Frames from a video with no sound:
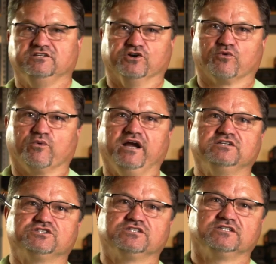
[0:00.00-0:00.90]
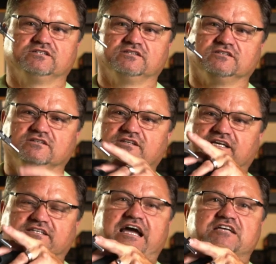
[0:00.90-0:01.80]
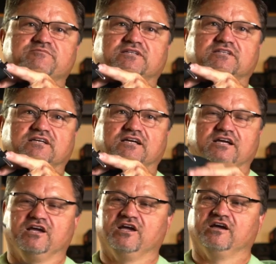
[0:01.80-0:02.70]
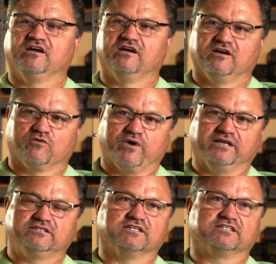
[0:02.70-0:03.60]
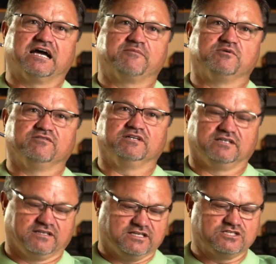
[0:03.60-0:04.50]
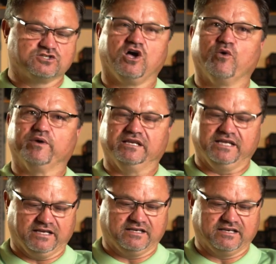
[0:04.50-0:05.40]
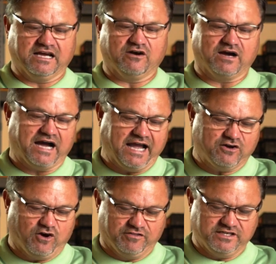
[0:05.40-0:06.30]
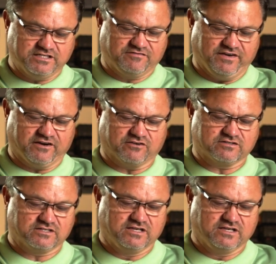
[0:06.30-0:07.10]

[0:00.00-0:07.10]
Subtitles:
Your wrench, the attachment, right to the top of it, this is all we need. Now, I call these fingers.